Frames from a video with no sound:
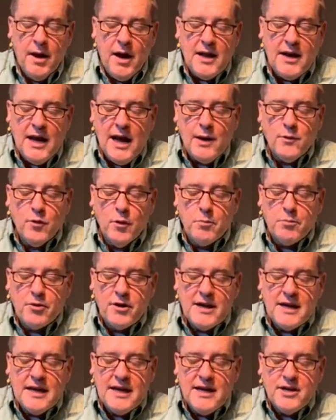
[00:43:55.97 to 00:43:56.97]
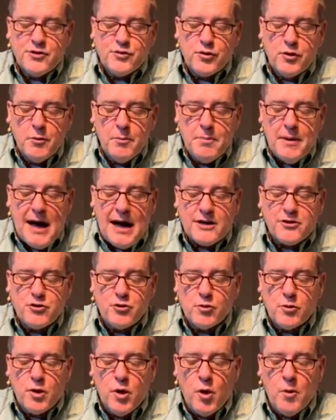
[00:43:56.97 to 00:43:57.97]
But I will bring Israel
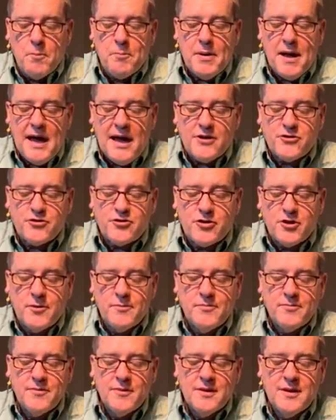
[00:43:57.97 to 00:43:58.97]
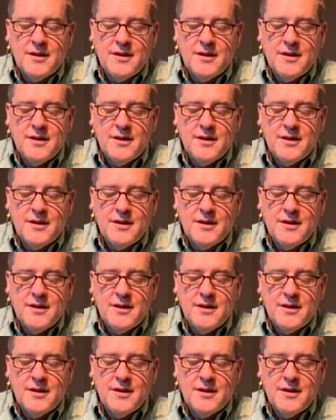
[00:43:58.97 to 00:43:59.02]
back to her own pasture.